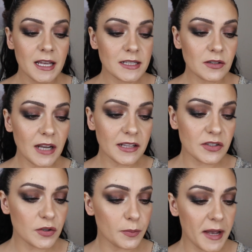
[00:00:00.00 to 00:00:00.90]
so
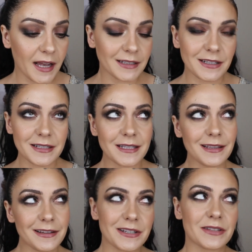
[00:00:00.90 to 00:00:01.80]
not too bad
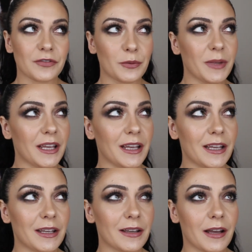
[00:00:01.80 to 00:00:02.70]
concealers for
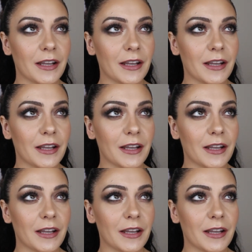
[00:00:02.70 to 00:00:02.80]
me